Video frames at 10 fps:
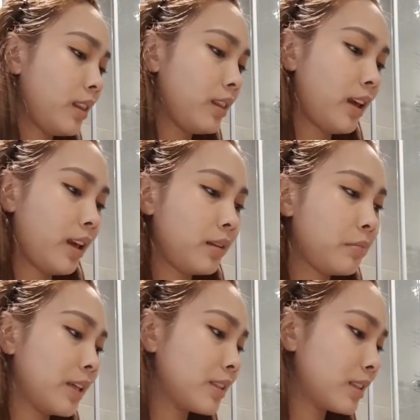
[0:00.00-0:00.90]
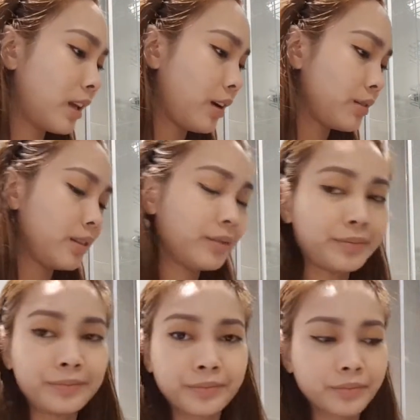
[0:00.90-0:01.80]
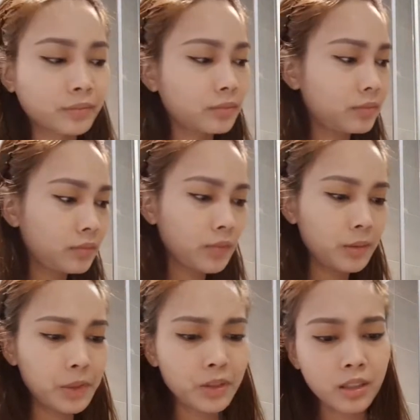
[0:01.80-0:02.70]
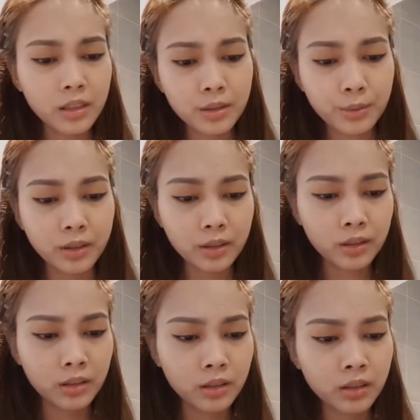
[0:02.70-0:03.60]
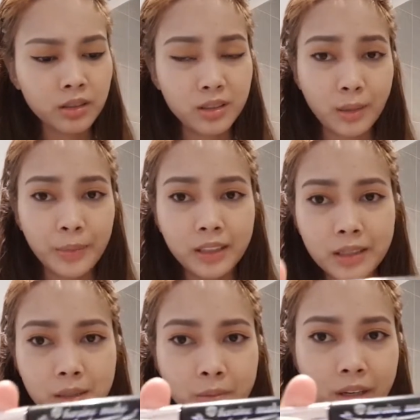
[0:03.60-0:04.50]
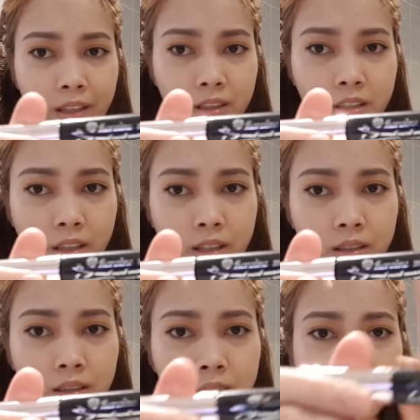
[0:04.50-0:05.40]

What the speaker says: And then mascara. I'm using this one. Japanese brand siya.